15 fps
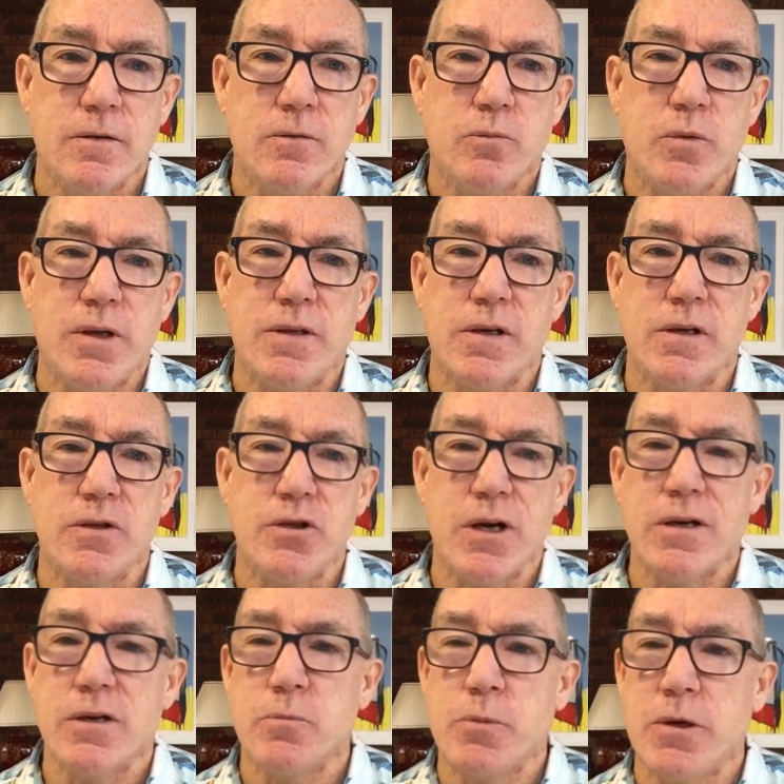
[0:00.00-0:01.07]
within a
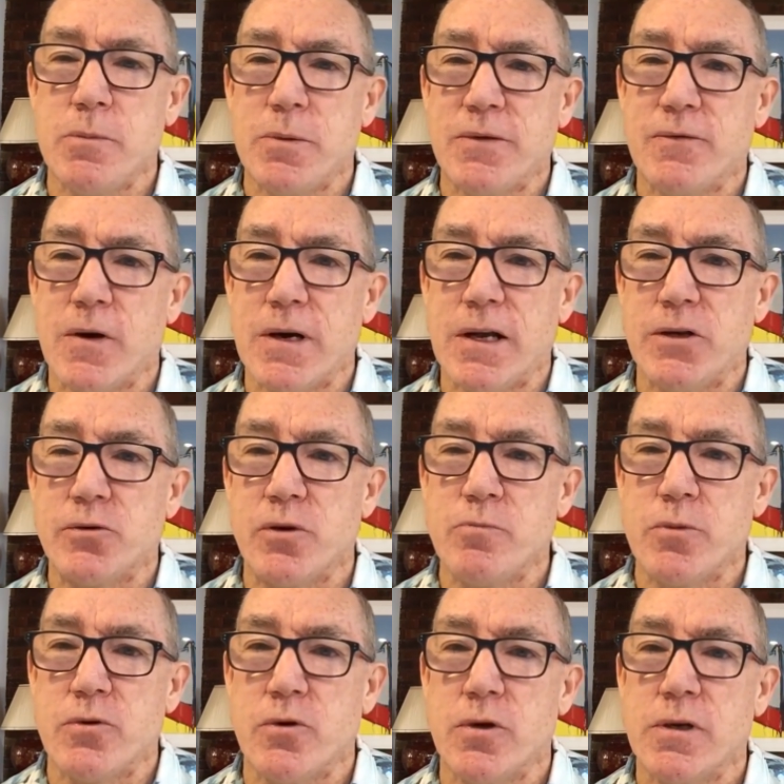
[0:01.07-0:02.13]
general purpose financial
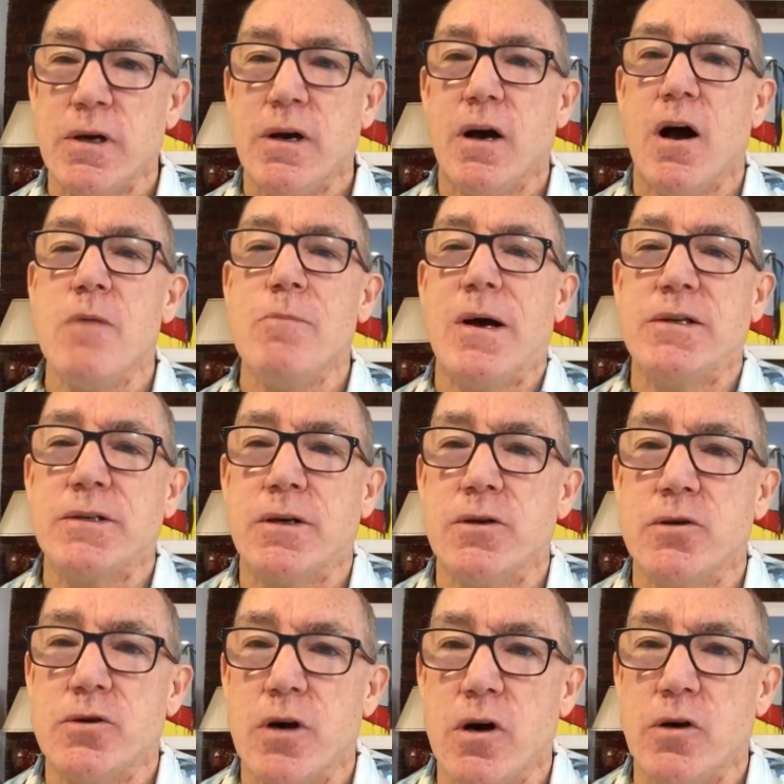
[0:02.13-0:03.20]
report, I must
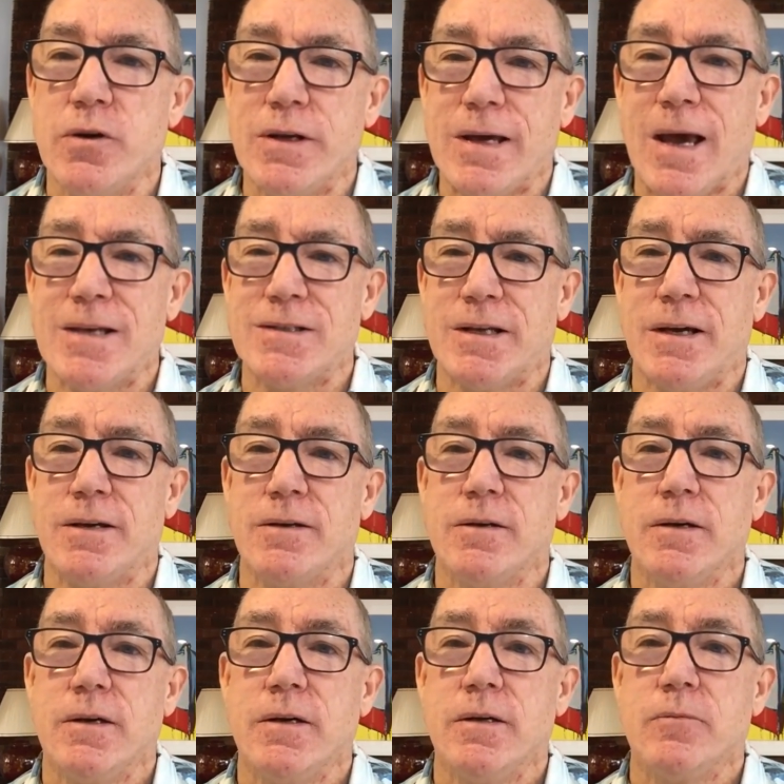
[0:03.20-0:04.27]
control the asset.
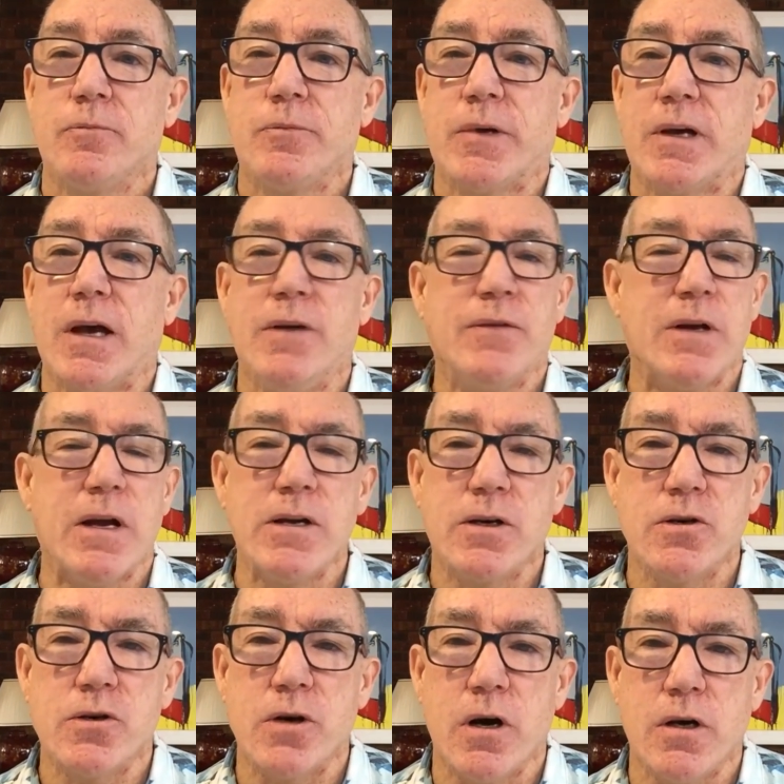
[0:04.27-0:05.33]
Okay, if I don't
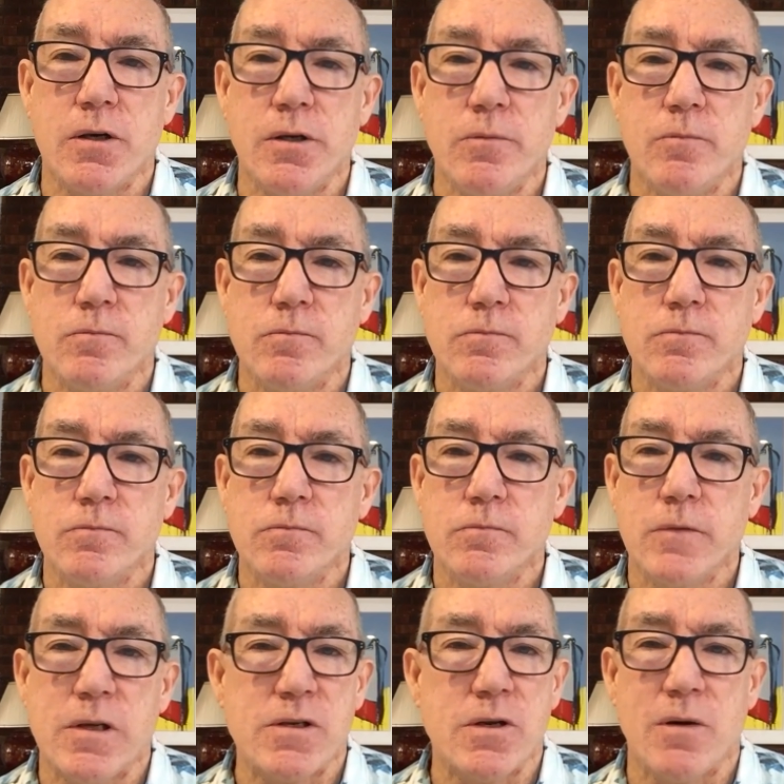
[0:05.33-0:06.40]
control it,
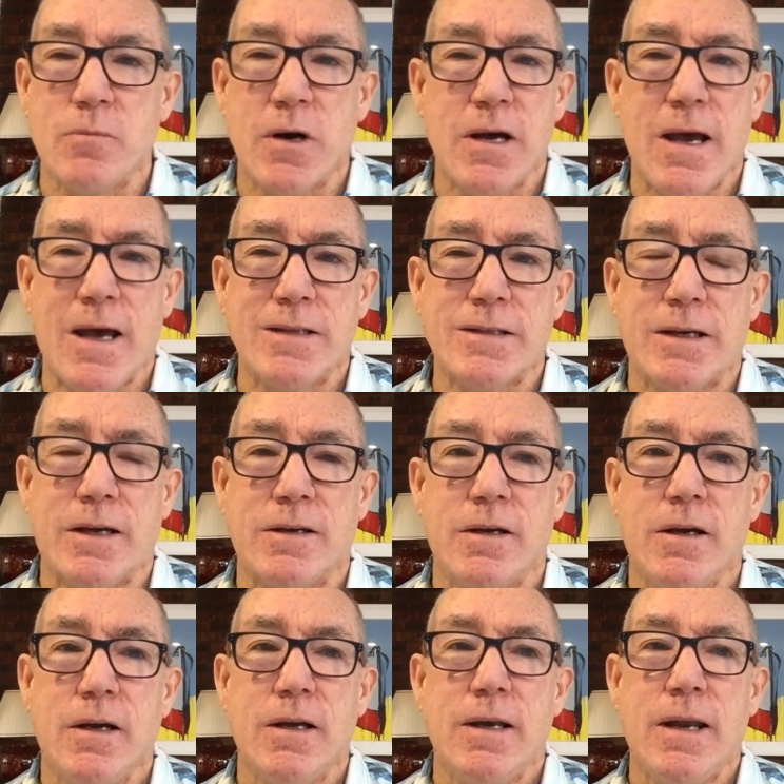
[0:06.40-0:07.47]
it's not my asset.
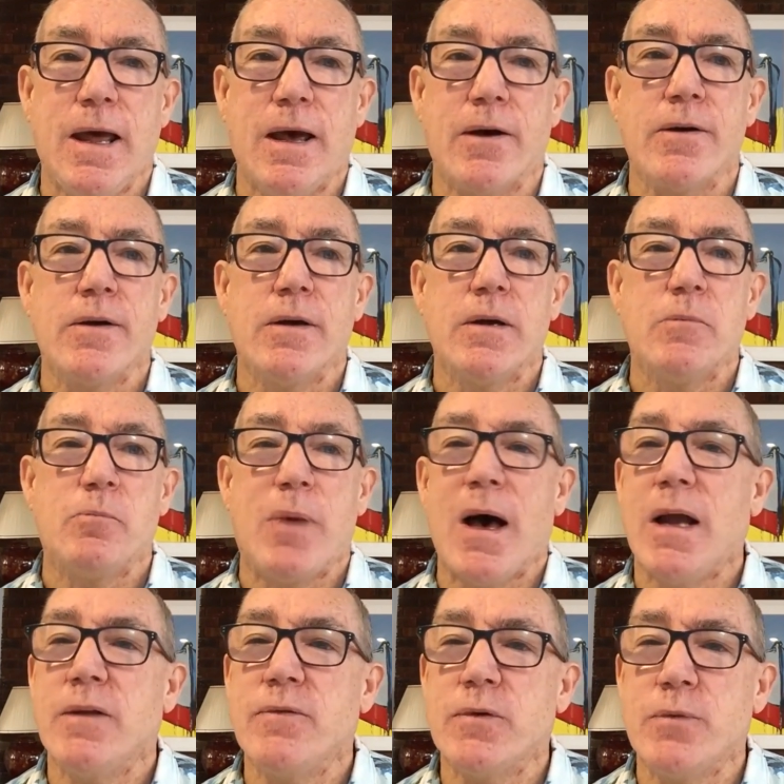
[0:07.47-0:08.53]
Now,
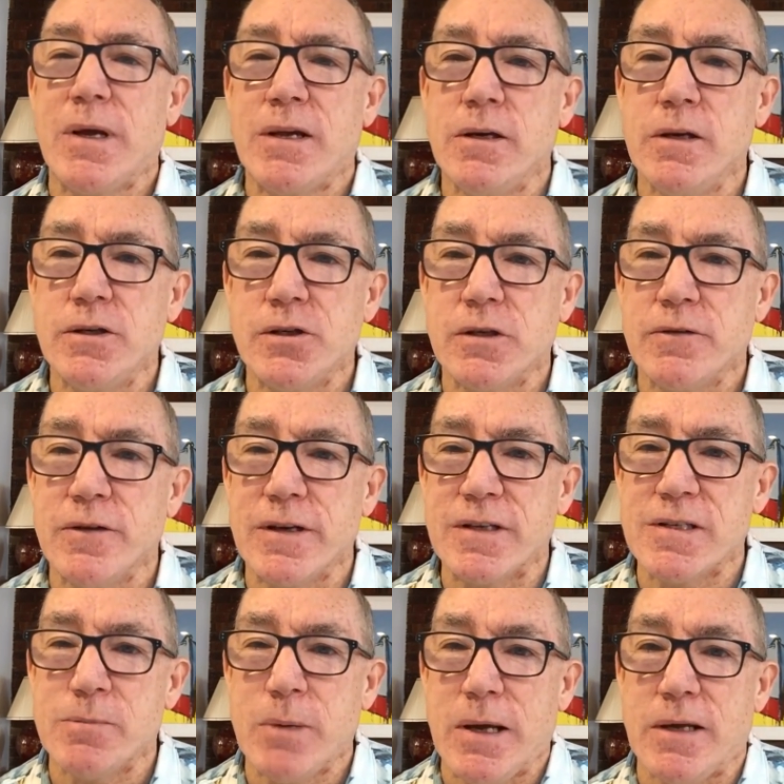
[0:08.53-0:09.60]
part of the recognition of an
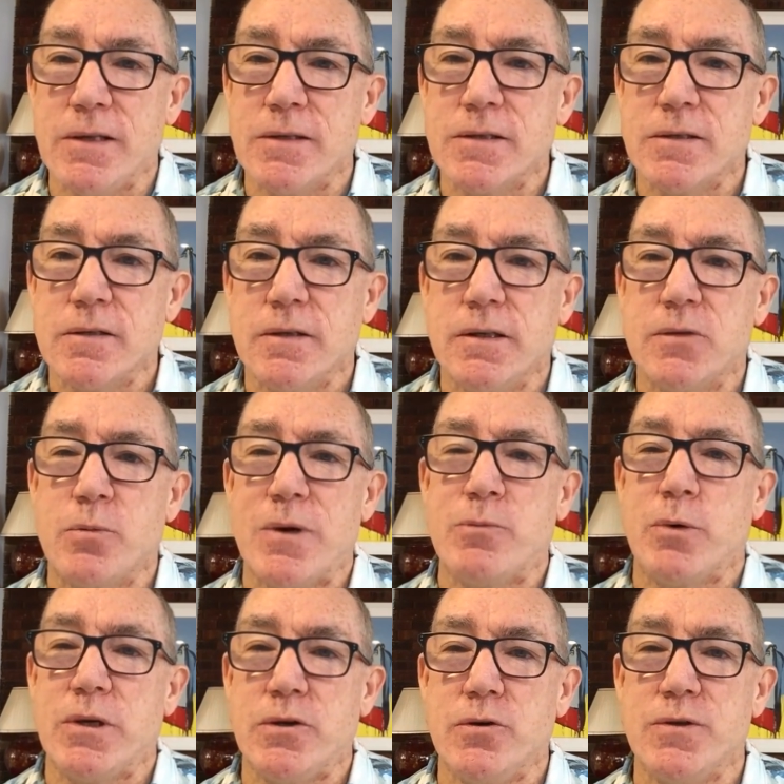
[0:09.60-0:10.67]
expense is when
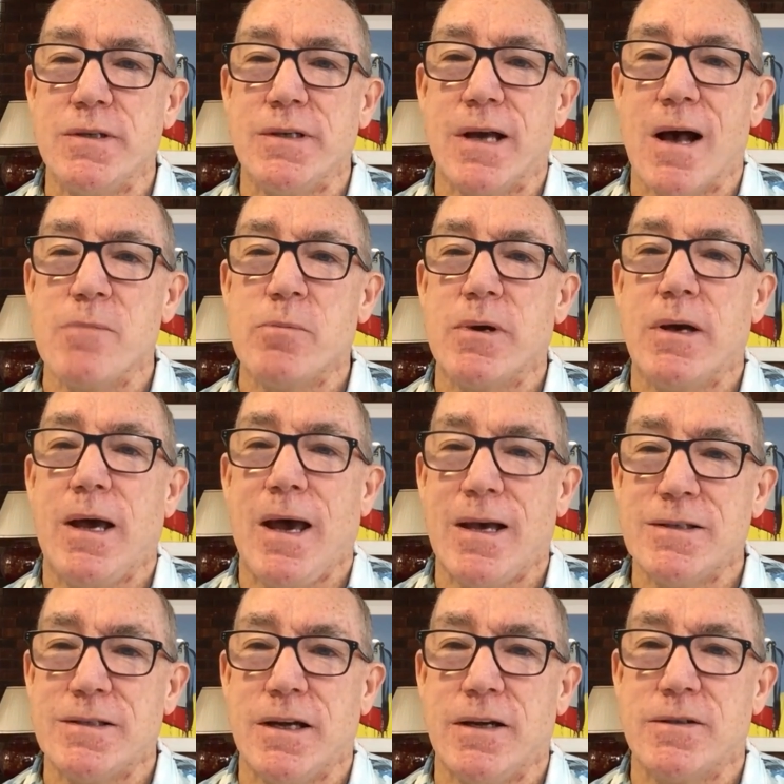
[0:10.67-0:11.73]
we're using up
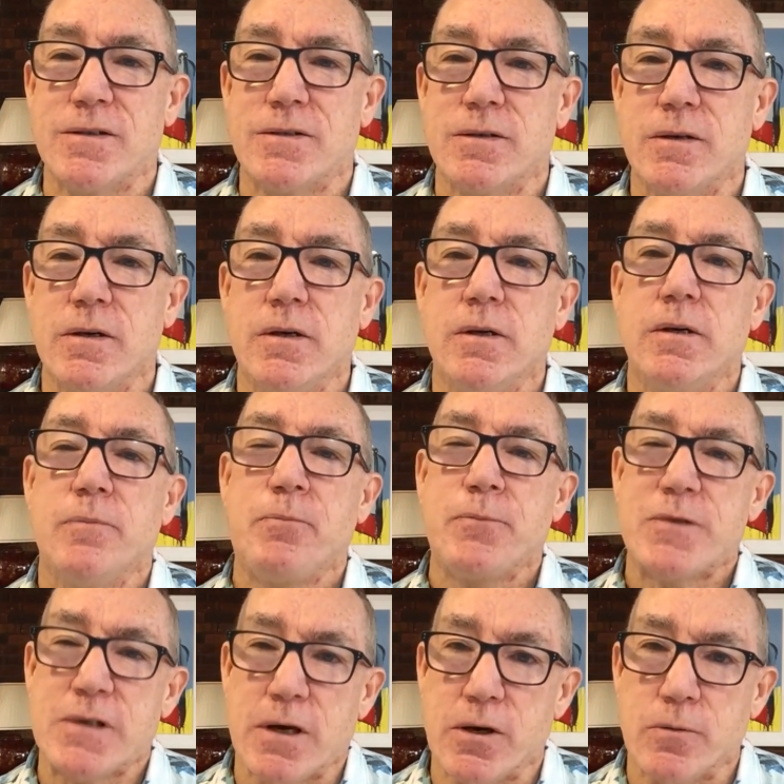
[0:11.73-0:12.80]
assets.
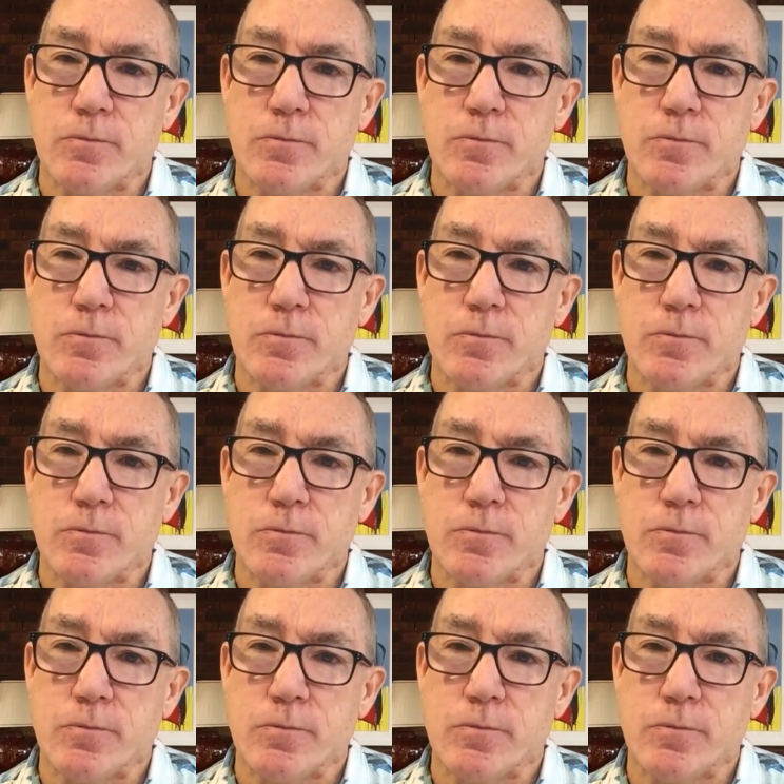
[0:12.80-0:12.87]
So,